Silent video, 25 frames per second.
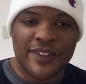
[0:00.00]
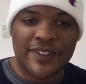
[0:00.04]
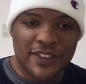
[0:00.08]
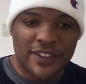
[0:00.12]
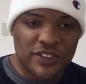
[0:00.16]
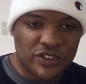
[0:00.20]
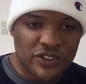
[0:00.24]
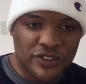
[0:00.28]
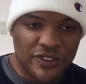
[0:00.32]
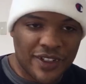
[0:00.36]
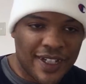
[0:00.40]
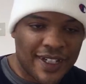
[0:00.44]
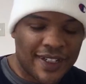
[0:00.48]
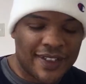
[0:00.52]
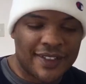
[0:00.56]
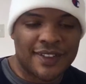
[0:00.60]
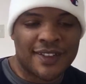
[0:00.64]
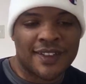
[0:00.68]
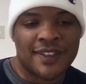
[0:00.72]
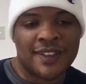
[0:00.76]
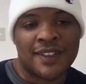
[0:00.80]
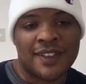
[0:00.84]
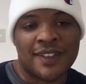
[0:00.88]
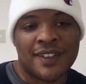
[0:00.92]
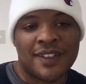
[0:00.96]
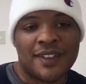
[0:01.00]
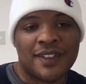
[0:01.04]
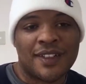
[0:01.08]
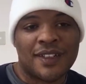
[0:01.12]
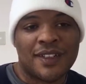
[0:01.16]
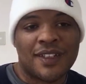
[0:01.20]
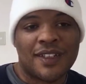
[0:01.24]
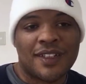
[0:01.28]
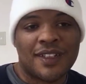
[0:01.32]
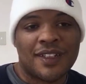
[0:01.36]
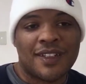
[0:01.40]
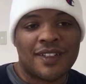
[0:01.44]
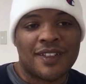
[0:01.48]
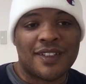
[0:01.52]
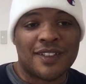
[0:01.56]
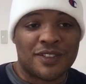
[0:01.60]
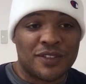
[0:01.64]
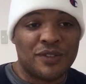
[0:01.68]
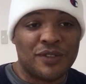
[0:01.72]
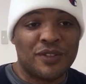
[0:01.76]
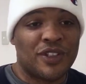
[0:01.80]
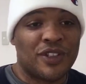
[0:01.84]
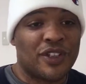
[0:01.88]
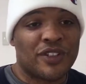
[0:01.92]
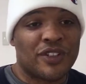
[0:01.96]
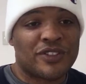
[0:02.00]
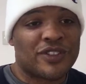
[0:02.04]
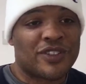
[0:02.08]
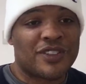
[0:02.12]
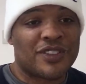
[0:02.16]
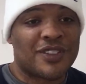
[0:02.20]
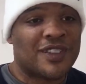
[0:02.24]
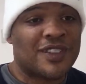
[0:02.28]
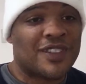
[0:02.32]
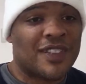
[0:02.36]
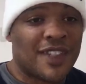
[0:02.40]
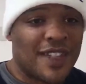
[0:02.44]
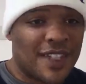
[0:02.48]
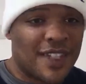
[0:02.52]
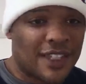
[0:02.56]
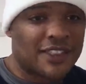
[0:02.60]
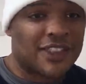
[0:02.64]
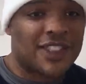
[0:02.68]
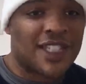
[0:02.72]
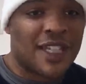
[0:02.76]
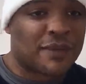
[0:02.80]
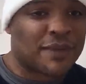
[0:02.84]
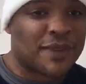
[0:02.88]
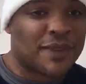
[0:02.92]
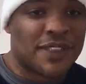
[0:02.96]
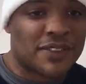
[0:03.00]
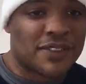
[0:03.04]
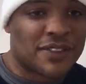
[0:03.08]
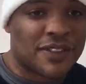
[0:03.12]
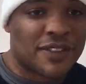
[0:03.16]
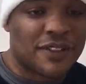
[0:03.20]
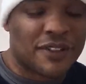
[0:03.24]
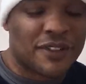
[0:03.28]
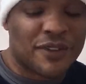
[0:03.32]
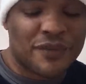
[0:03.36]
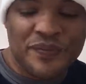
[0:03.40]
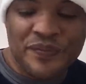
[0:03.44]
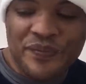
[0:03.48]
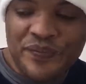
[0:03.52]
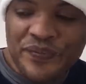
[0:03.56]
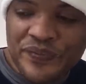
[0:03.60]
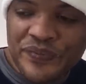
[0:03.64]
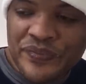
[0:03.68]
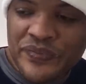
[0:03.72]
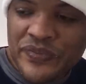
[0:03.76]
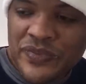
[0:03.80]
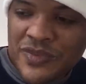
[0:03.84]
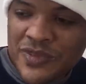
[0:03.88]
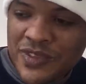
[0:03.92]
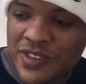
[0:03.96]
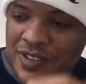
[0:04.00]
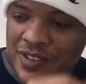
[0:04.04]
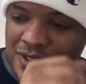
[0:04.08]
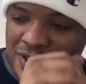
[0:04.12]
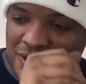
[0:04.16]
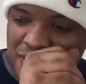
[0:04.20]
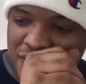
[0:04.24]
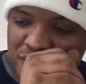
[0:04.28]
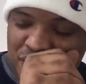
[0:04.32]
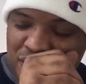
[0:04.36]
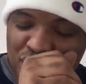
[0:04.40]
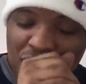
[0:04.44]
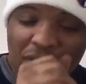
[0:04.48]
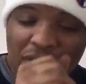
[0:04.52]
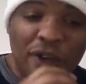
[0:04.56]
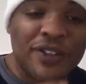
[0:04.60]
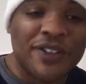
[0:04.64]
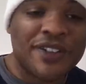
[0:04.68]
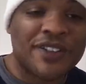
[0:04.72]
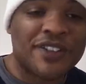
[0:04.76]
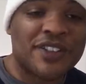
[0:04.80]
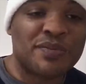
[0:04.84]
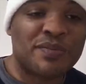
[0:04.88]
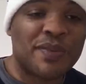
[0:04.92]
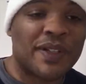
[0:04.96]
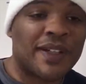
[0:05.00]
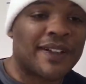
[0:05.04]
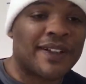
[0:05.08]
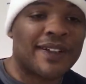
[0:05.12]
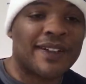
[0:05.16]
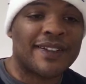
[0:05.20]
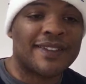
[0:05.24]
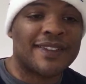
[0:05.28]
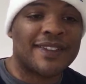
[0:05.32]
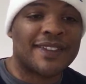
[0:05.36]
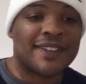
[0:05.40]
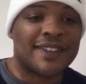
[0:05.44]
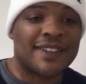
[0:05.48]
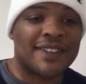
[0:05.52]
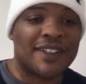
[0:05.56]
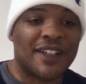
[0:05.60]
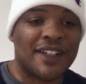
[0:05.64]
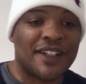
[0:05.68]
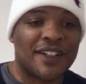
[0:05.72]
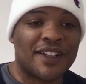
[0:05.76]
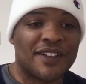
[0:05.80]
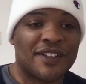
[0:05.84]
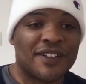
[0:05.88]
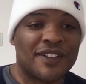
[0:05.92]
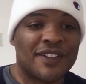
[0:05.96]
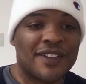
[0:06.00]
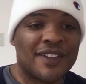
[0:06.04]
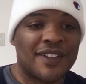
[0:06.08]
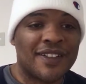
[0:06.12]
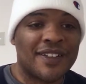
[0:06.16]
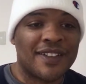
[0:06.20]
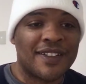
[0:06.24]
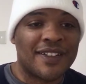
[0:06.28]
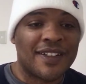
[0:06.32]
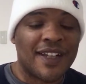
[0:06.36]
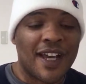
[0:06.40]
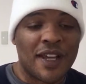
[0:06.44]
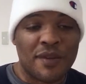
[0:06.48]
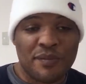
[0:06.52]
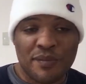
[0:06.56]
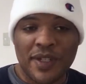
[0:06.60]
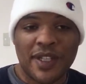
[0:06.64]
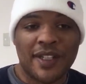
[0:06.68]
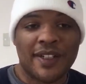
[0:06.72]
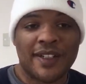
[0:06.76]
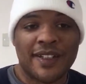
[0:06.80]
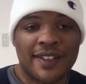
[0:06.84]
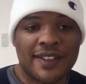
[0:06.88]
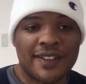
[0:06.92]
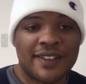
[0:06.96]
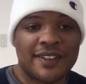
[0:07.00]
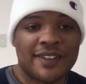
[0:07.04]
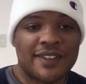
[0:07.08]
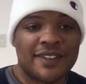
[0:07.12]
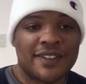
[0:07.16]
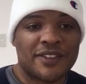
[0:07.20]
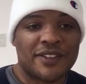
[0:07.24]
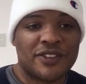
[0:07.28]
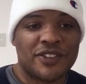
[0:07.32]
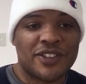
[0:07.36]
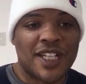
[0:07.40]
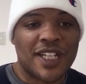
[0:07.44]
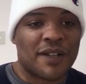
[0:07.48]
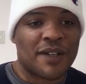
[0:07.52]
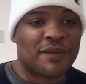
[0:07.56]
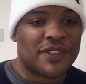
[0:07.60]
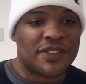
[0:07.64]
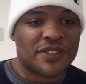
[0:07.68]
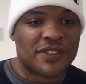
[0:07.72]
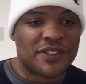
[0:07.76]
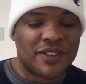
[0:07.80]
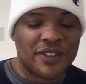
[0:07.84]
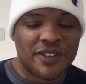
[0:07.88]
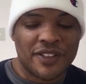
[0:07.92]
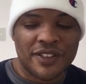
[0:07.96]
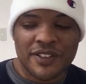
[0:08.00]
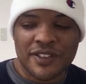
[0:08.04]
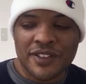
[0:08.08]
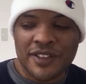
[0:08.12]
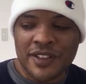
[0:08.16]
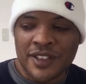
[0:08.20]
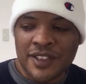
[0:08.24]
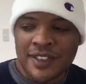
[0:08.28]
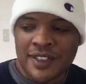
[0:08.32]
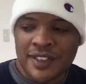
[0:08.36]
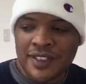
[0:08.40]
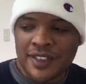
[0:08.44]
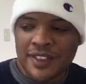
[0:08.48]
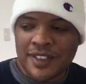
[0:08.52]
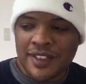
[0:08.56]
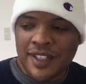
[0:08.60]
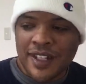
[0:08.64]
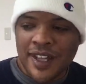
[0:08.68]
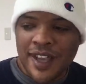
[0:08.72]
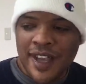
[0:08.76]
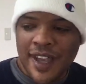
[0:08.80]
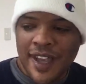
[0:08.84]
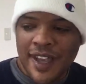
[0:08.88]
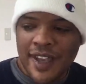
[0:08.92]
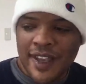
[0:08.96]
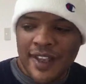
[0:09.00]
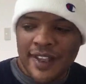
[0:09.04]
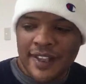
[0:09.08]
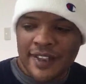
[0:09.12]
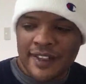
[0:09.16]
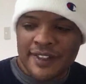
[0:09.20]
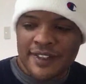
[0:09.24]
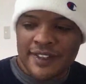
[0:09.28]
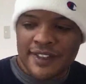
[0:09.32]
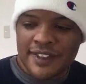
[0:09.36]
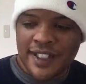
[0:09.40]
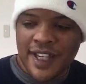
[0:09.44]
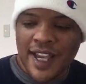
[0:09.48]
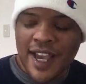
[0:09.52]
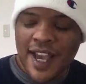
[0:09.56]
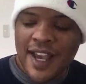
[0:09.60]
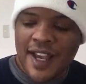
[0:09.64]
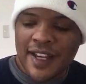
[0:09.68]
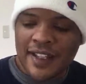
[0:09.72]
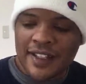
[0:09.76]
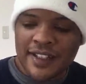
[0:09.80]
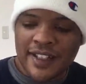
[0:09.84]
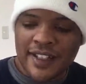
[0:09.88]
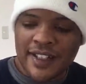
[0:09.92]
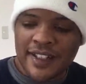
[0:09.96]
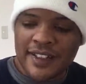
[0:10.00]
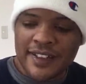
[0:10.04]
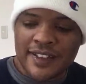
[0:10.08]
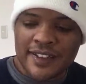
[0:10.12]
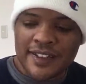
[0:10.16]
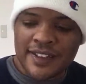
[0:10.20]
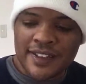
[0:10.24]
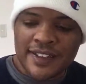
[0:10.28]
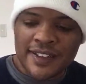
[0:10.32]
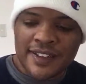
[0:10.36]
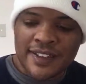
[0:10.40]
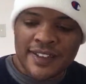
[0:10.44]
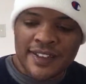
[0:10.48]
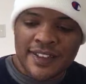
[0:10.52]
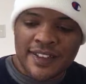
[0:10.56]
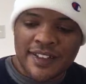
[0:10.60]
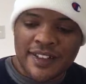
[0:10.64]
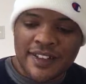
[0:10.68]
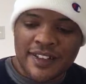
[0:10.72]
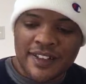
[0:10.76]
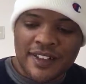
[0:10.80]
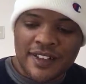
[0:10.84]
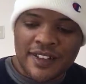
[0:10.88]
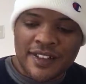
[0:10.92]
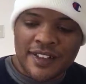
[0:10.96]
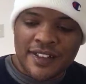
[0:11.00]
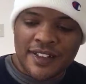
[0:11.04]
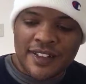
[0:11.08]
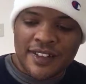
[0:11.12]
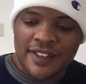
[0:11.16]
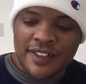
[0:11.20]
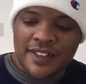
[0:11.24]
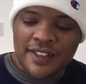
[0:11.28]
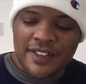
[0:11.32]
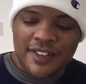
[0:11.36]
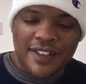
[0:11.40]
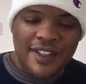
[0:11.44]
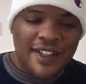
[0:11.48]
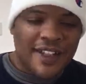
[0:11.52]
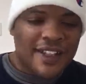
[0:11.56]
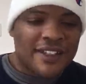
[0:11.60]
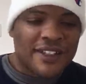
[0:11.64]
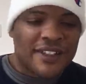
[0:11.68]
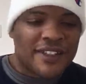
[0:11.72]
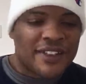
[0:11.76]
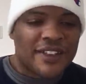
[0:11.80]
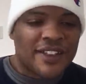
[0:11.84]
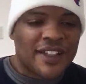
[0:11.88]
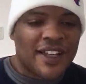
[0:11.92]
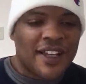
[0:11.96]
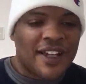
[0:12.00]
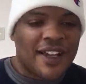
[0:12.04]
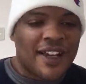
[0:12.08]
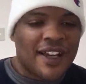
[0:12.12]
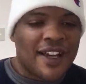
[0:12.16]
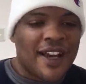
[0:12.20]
Everything's great. This new girl's not a Japanese girl. My own experience, you know, I'm married, Japanese girl. And yeah, like, I don't know.